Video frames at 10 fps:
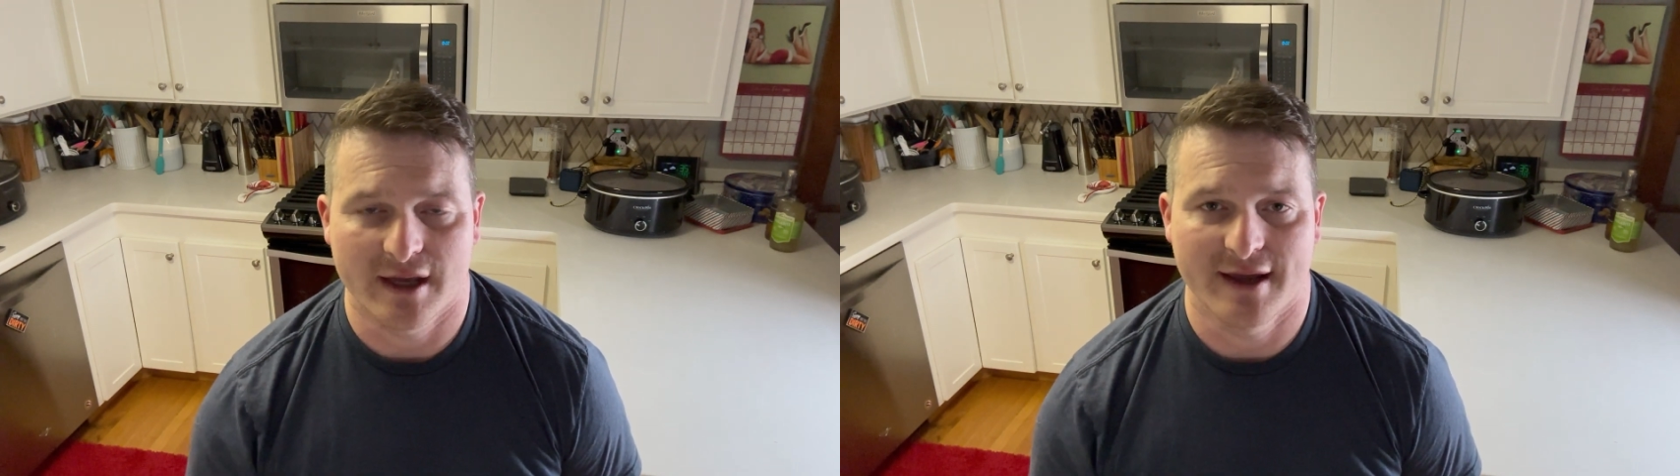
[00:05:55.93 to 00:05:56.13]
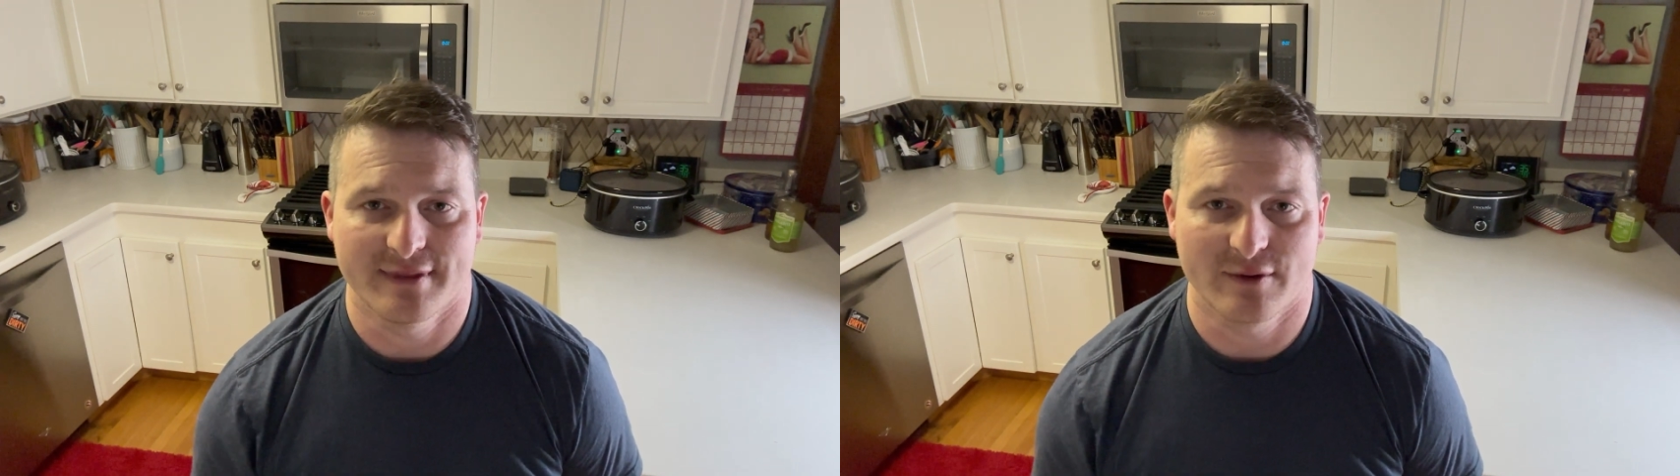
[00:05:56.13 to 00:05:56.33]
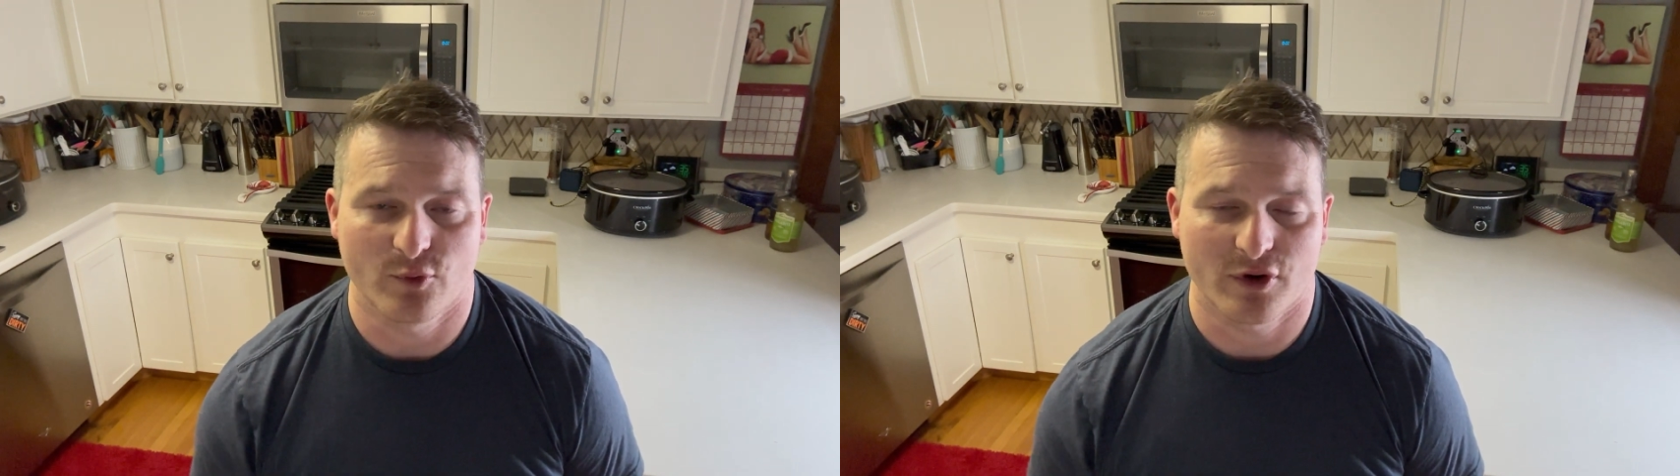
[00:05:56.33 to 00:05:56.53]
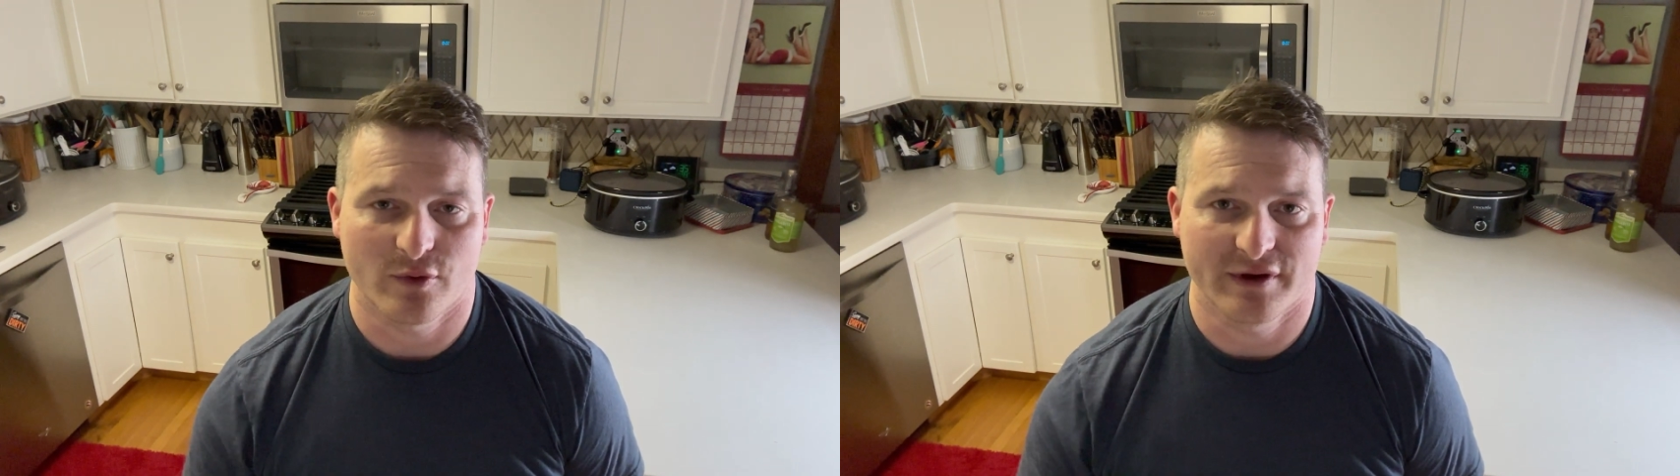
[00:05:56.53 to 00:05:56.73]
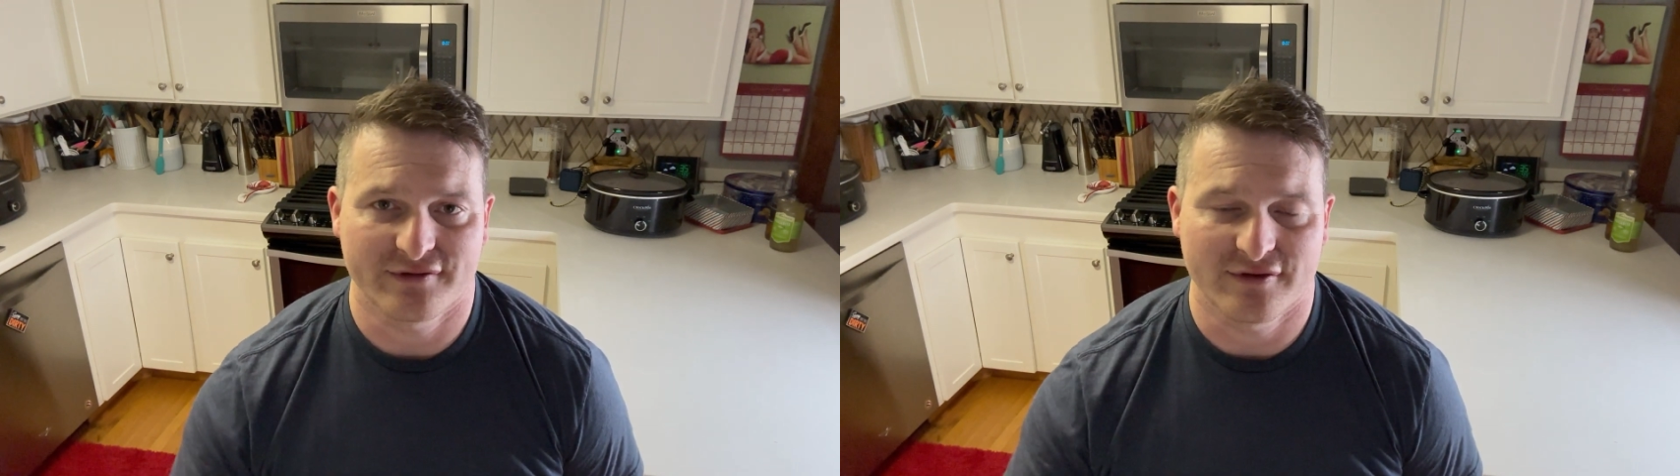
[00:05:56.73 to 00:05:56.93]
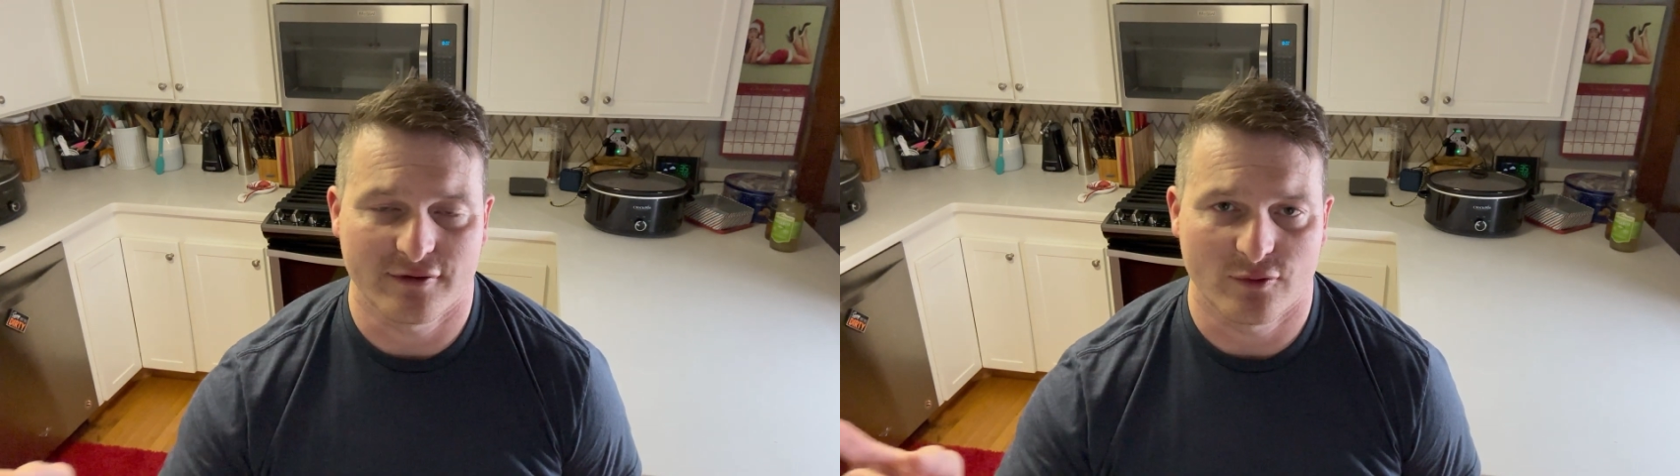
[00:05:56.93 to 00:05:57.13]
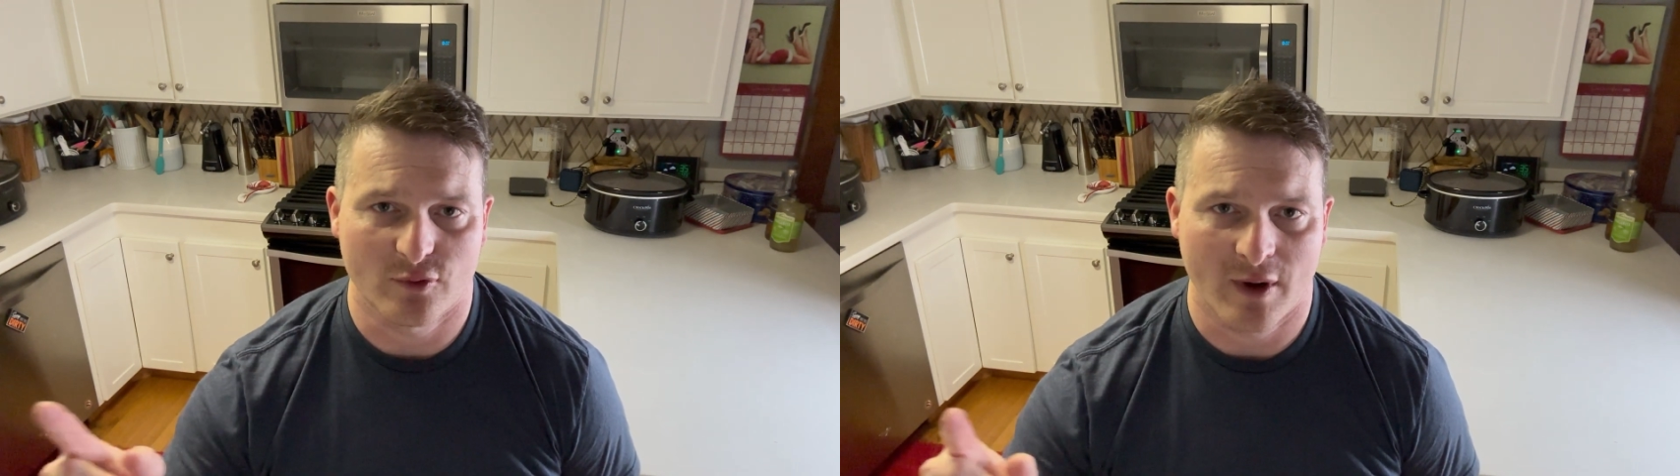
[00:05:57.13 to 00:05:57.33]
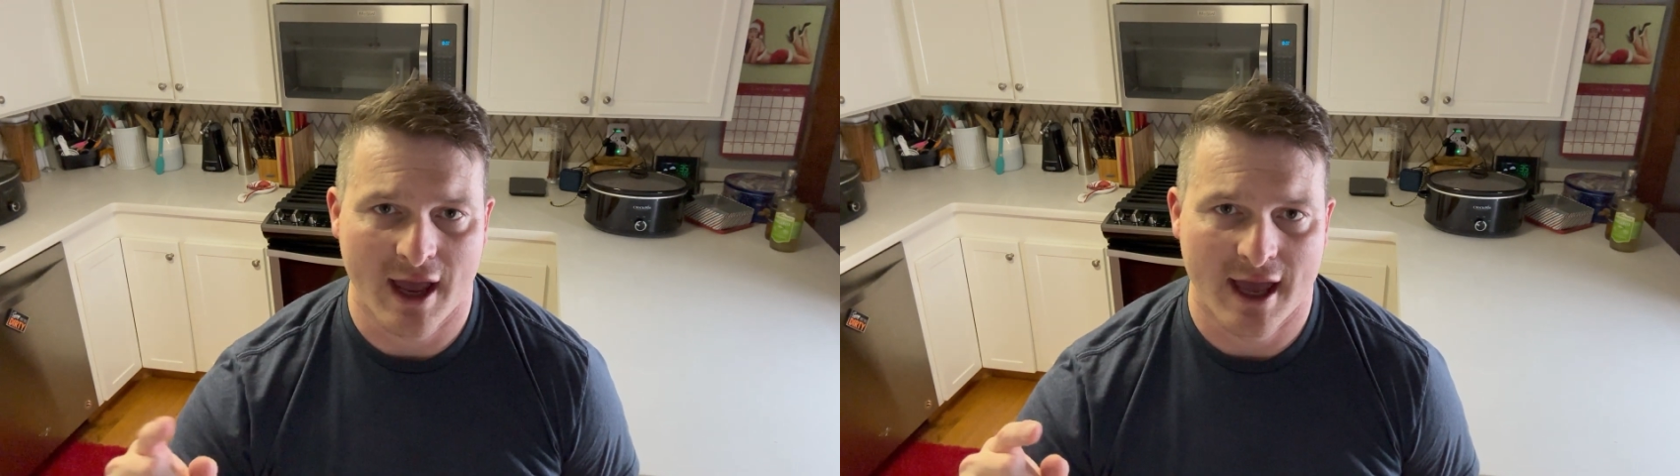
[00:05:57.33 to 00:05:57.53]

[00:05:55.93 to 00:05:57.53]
and then we're going to